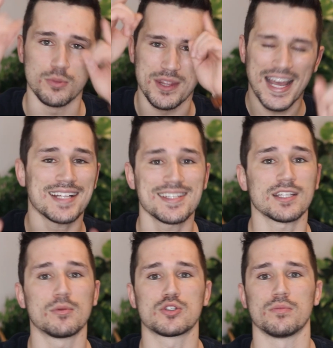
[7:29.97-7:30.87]
But that's not
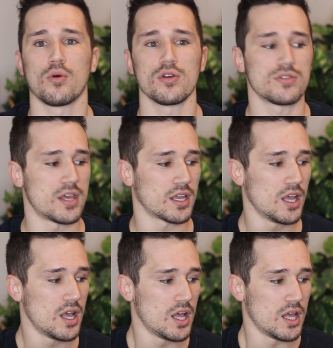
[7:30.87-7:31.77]
the most important thing.
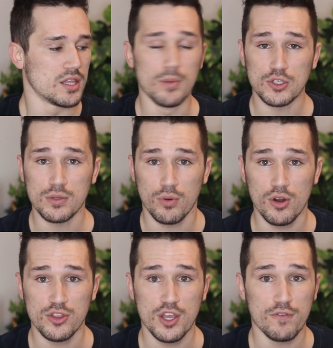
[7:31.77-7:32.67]
The most
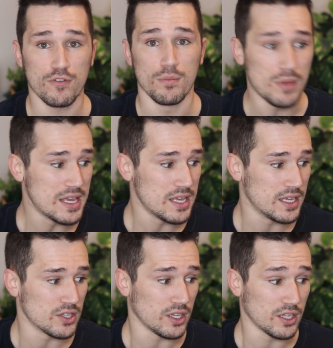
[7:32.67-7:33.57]
important thing for
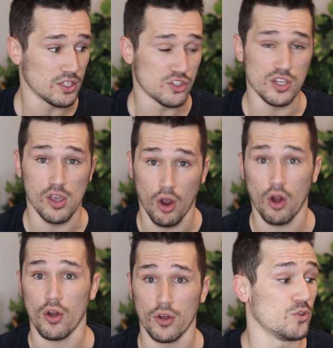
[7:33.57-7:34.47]
me is the
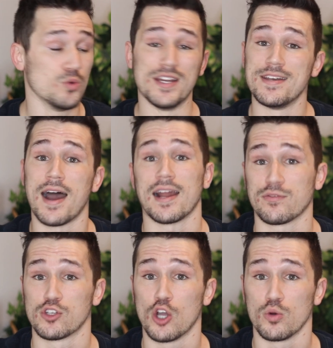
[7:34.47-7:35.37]
art. You did not have
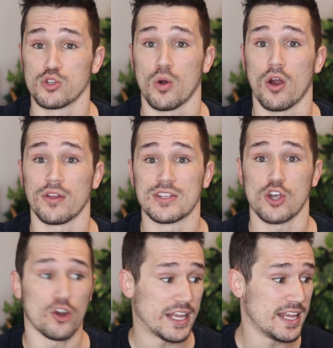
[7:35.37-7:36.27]
to go so hard on this
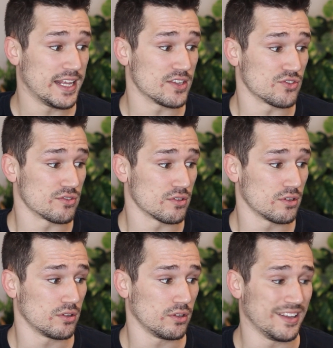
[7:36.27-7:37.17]
art. It is
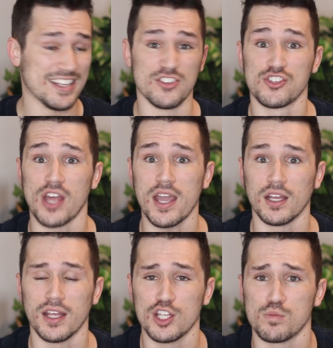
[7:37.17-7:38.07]

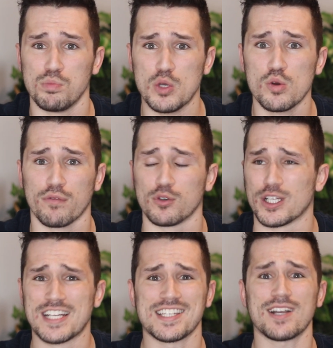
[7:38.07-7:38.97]
insane. It is beautiful.
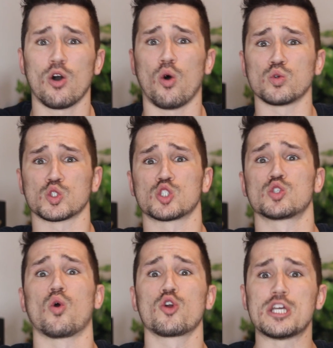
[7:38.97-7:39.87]
It is like a whole
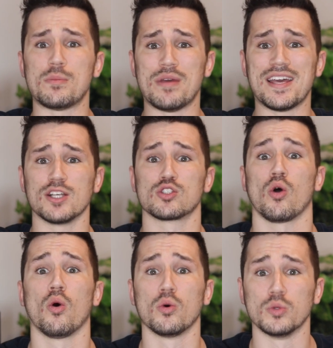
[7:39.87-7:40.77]
story being
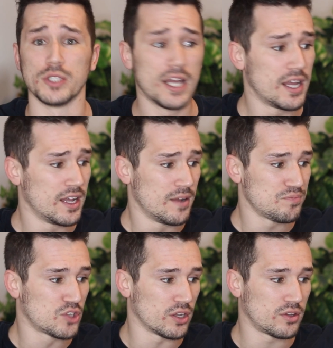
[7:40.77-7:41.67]
told.
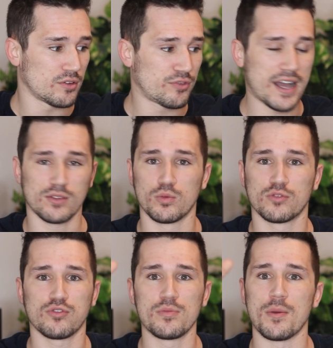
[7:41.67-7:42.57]
The fact that
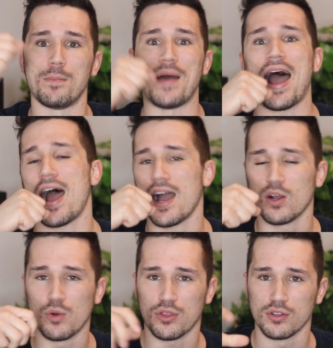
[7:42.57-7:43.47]
from the bag
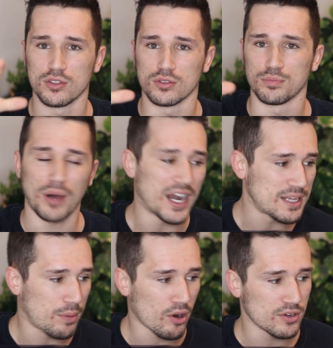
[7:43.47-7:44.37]
with the little
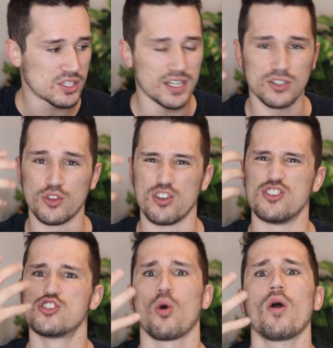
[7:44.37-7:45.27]
body parts in it to the
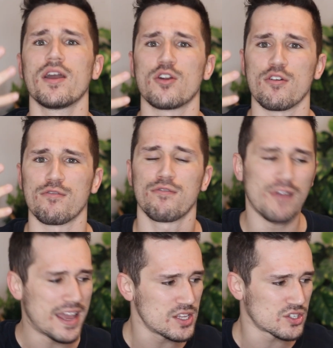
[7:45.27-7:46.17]
joy in her
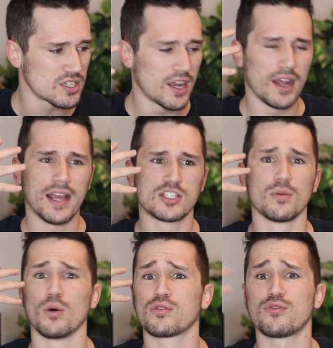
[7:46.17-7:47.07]
face, it's the
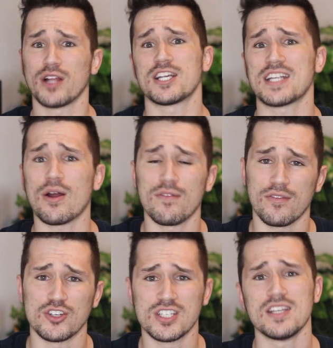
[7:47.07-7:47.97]
most fleshed out I've
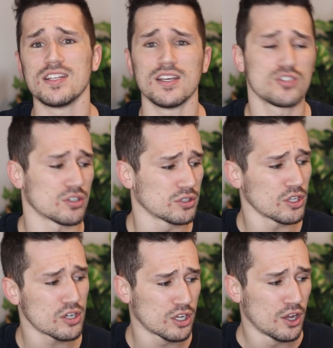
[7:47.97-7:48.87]
ever seen Giza
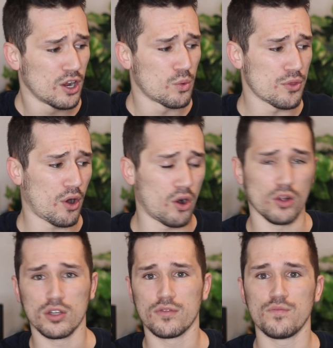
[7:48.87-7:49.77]
look, with
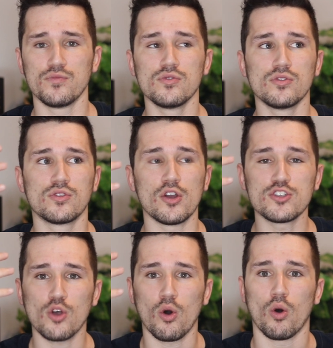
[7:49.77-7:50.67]
all of,
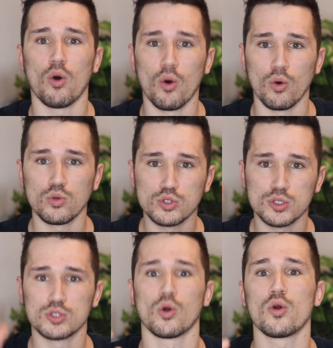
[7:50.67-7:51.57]
there's a whole
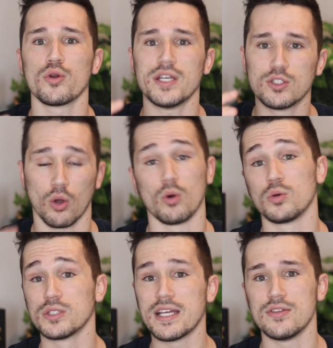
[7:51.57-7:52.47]
story
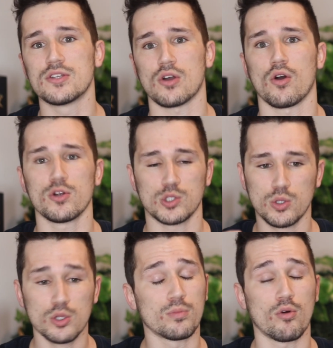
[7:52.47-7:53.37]
told in this art,
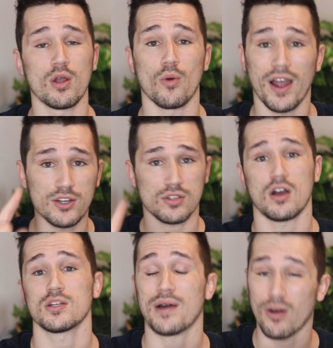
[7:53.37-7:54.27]
to the point where I just
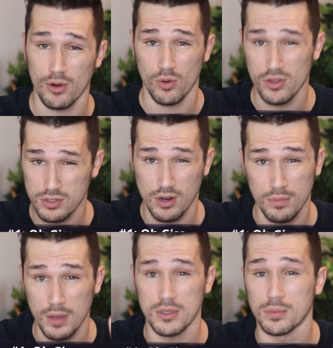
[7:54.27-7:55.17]
talked about how annoying this card
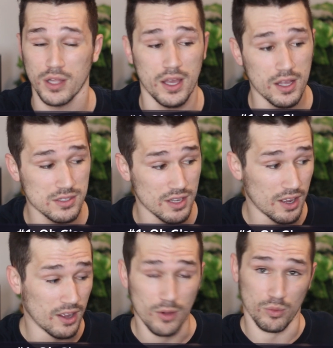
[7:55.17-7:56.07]
might be to play against.
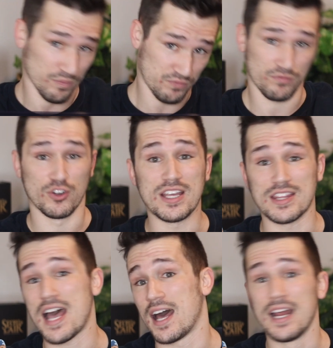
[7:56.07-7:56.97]
Well, forget
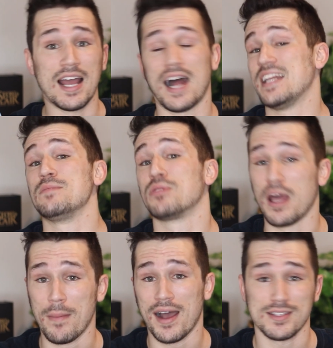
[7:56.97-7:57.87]
that. I need
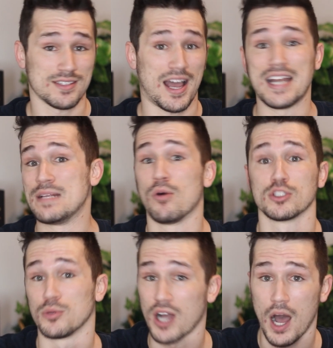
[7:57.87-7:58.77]
playmats. I need
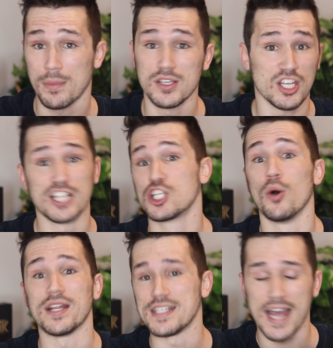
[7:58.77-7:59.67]
multiple copies. It's
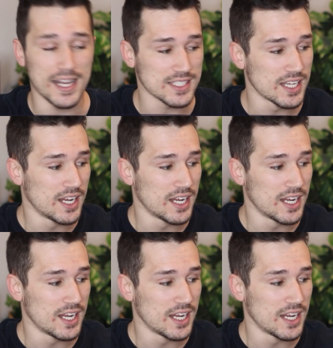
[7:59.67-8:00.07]
going in decks.